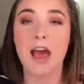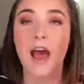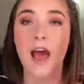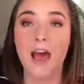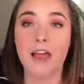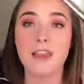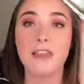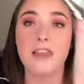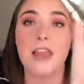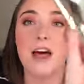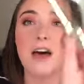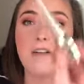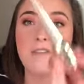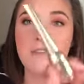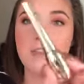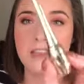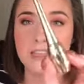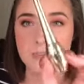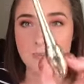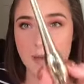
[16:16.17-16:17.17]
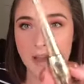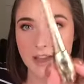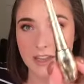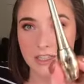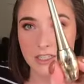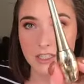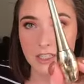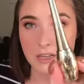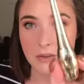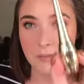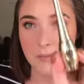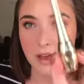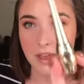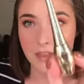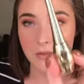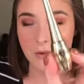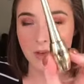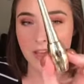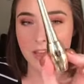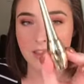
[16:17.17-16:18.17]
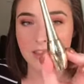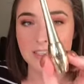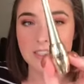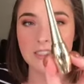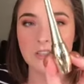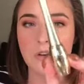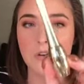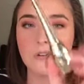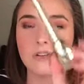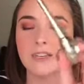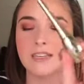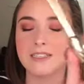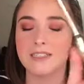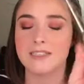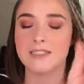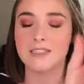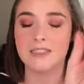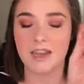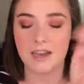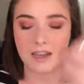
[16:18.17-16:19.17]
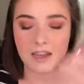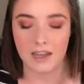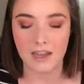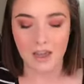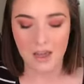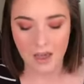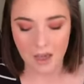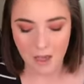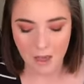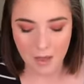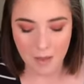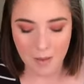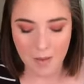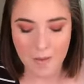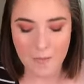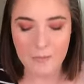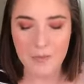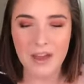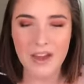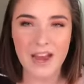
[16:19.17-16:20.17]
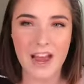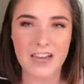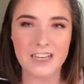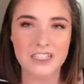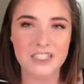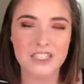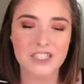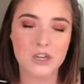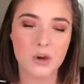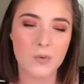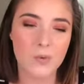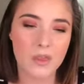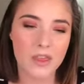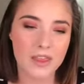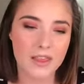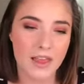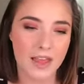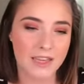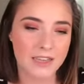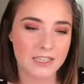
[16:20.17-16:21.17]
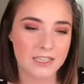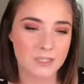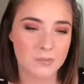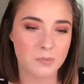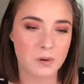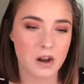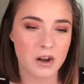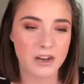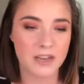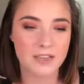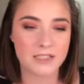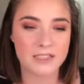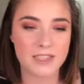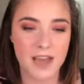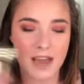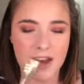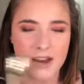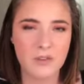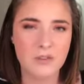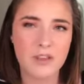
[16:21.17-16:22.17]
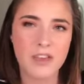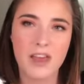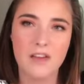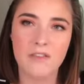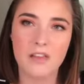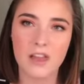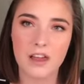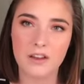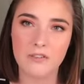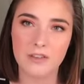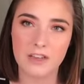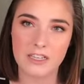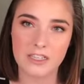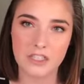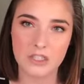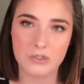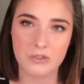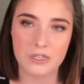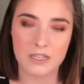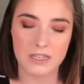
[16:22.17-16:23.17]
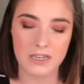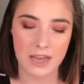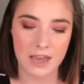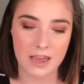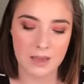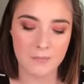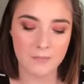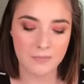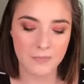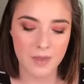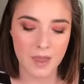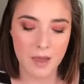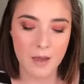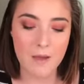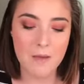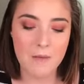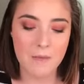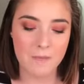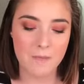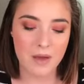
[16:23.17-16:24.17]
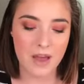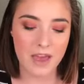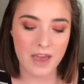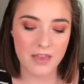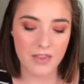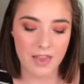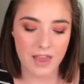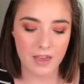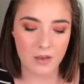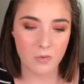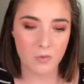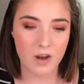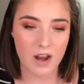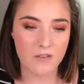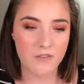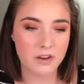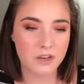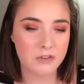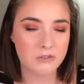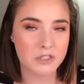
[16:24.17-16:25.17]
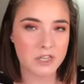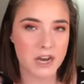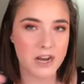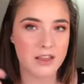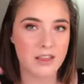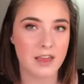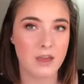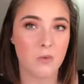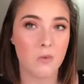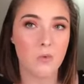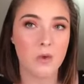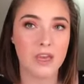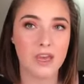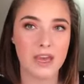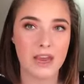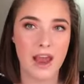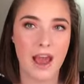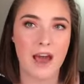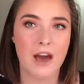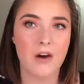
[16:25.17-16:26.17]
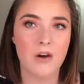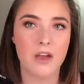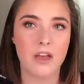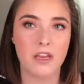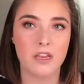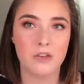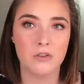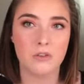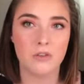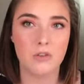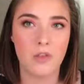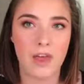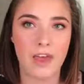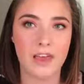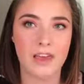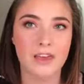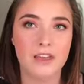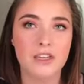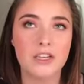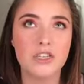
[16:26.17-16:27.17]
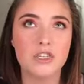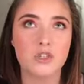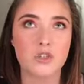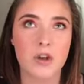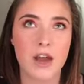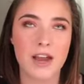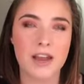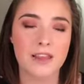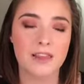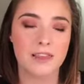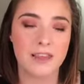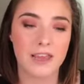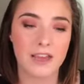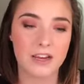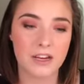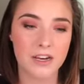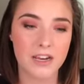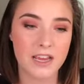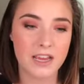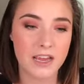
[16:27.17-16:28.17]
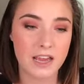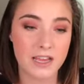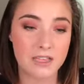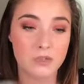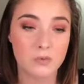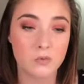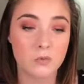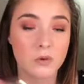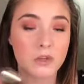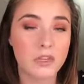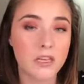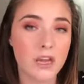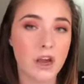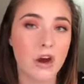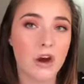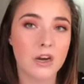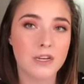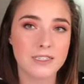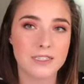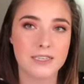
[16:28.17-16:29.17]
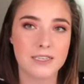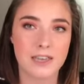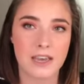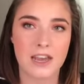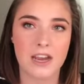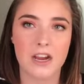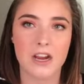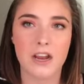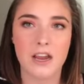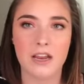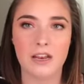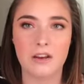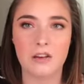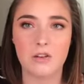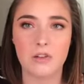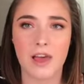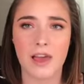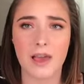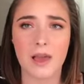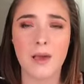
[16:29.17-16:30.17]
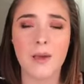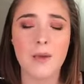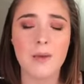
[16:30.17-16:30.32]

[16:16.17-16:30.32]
I love this packaging, by the way. This gold is stunning. But I just don't really like this product. I didn't really have a lot of issue today. But like whenever you try to like wing it out and you like try to layer it, it's really hard to layer and it'll like